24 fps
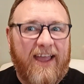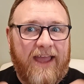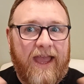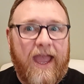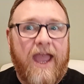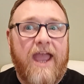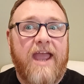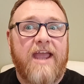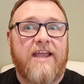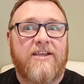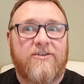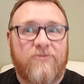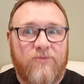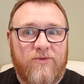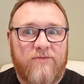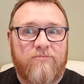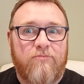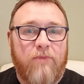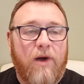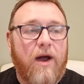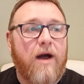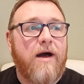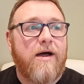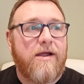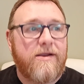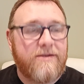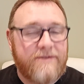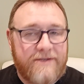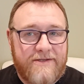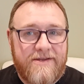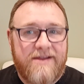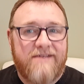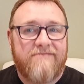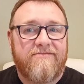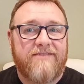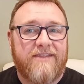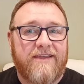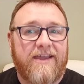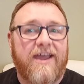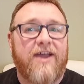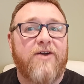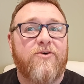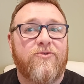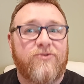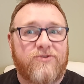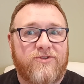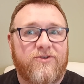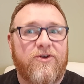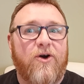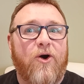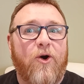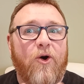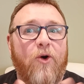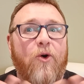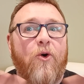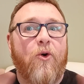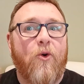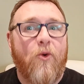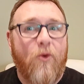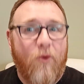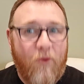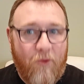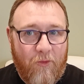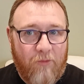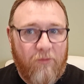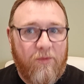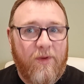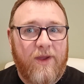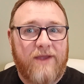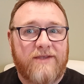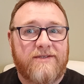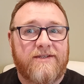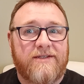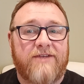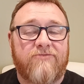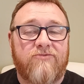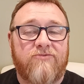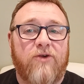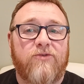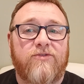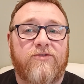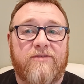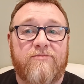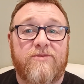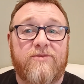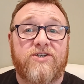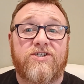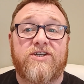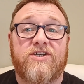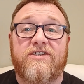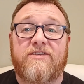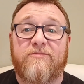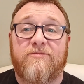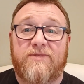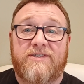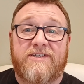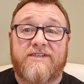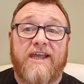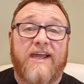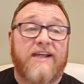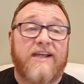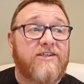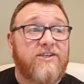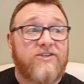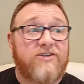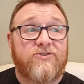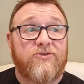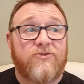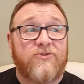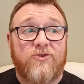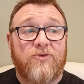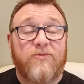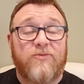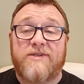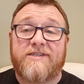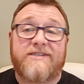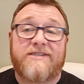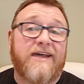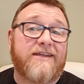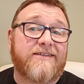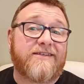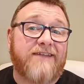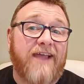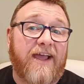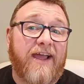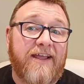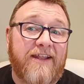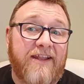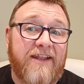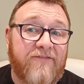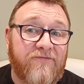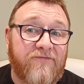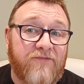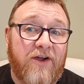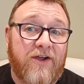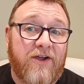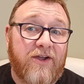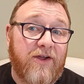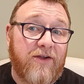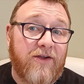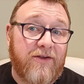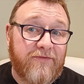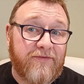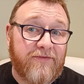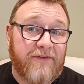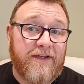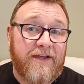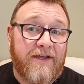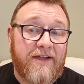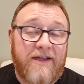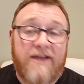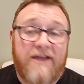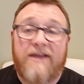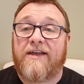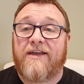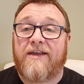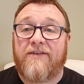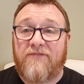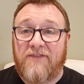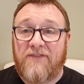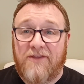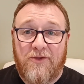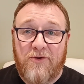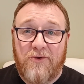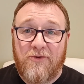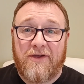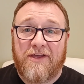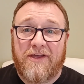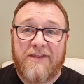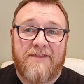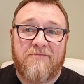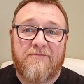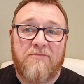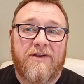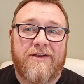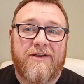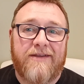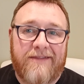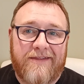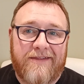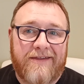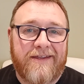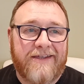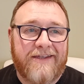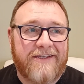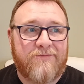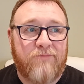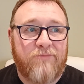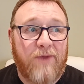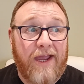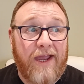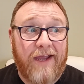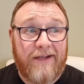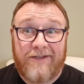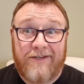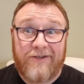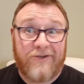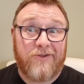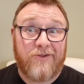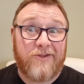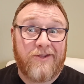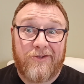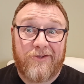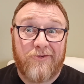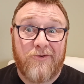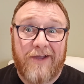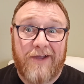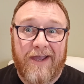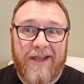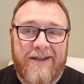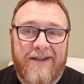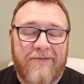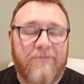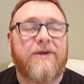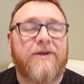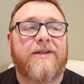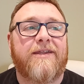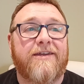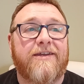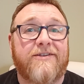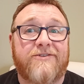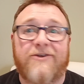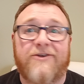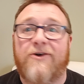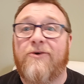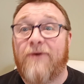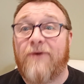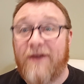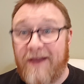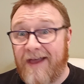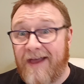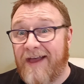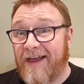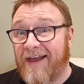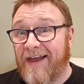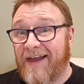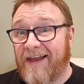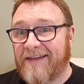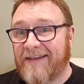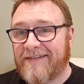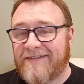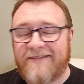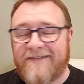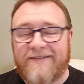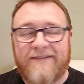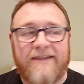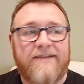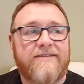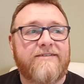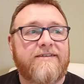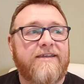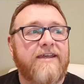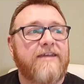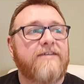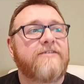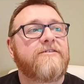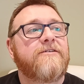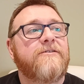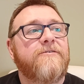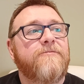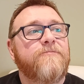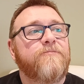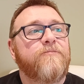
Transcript: cage with bars and everything else all basically around the machine to protect it, so nobody starts kicking the fuck out of it if they don't get the money they're expected, or they don't get any money at all, as in this case.